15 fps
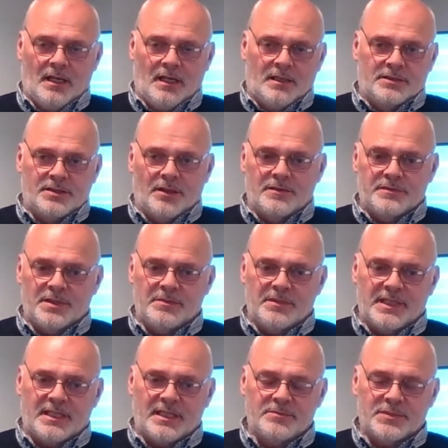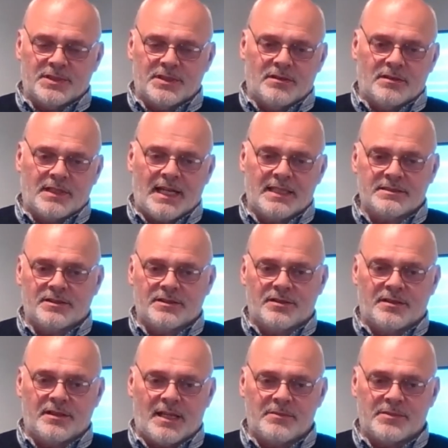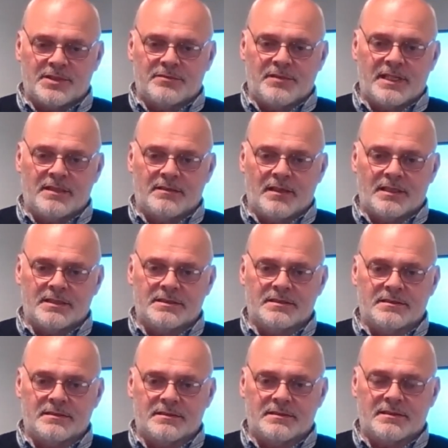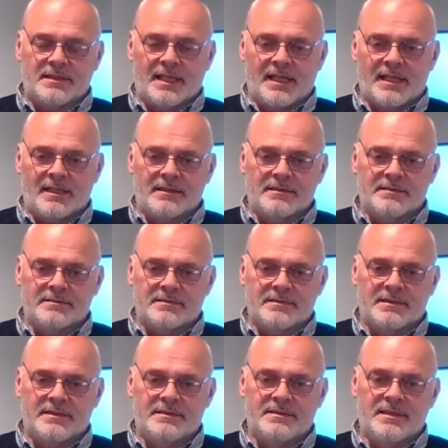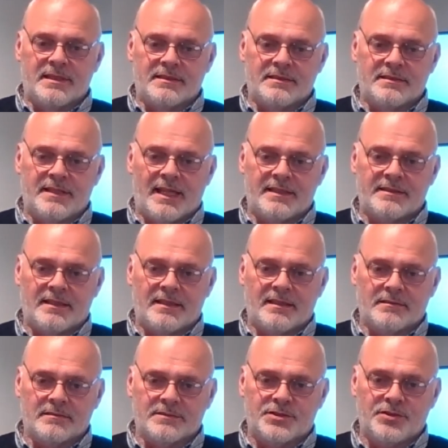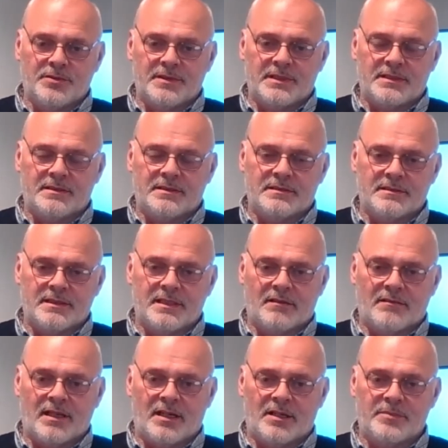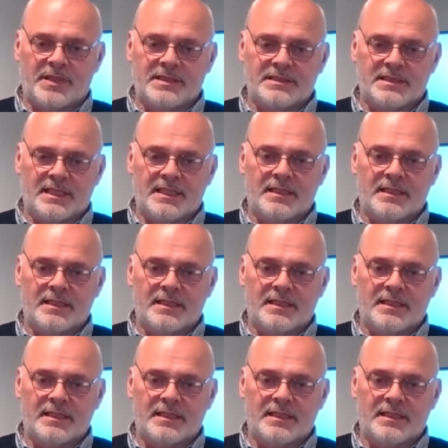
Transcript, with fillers: so if somebody comes along hasn't got an amateur radio license, they'll th then they'll join the RAIBC.